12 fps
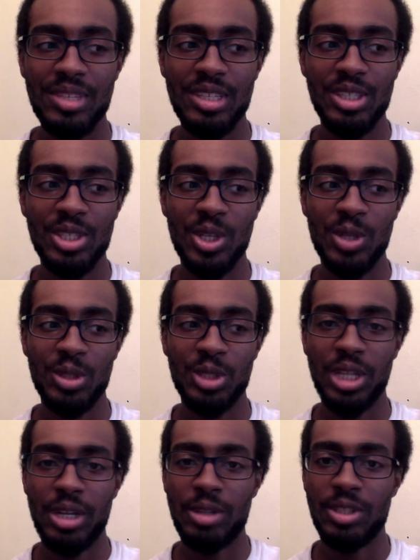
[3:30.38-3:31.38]
So
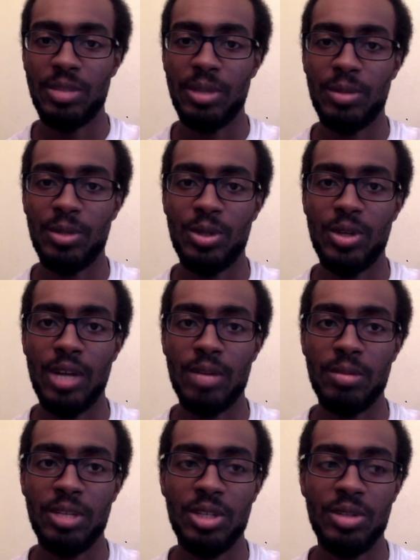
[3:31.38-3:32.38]
shout outs to the people who helped
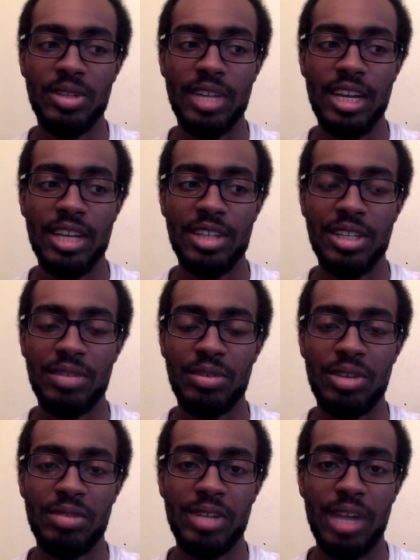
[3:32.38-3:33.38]
me do that. If you've
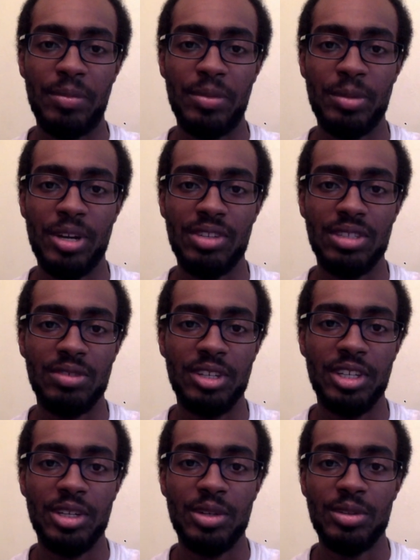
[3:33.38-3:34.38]
ever happened upon this
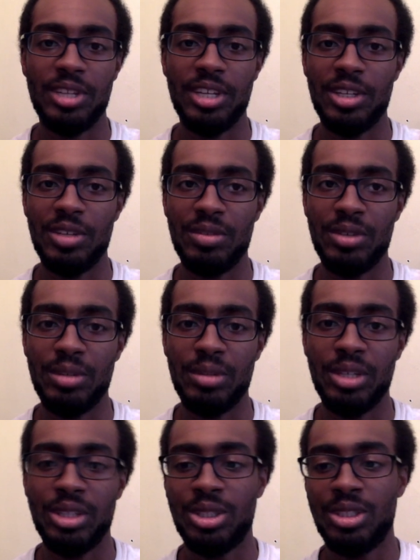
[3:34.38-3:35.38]
video, thank you very
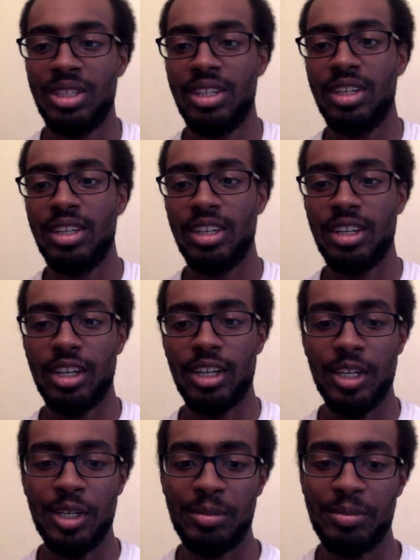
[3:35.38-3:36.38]
much.
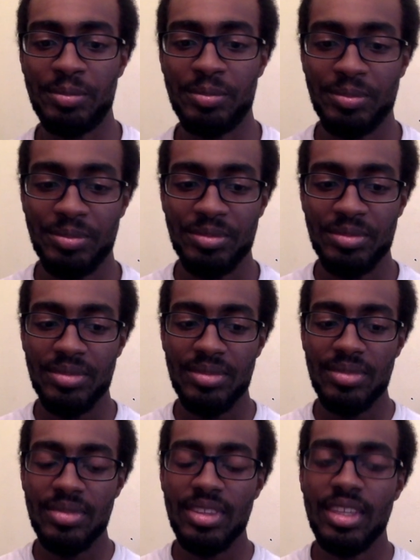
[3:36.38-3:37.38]
And
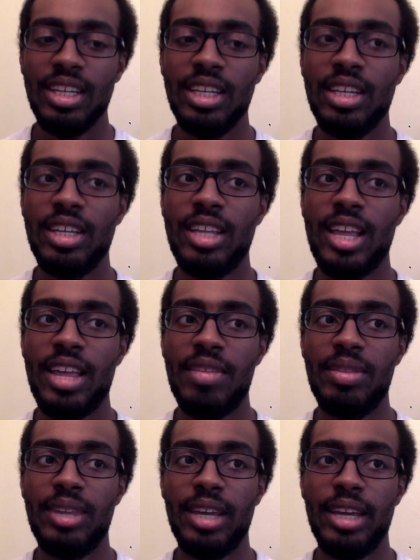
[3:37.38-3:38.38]

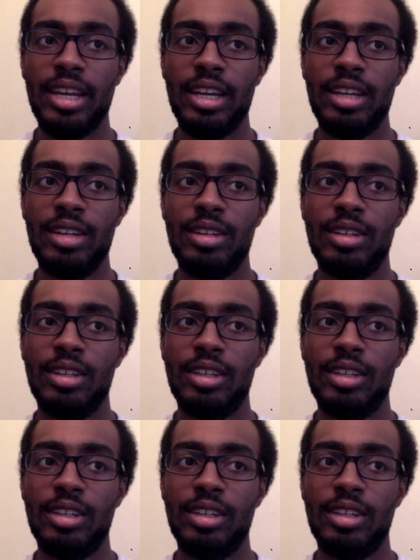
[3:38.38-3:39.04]
then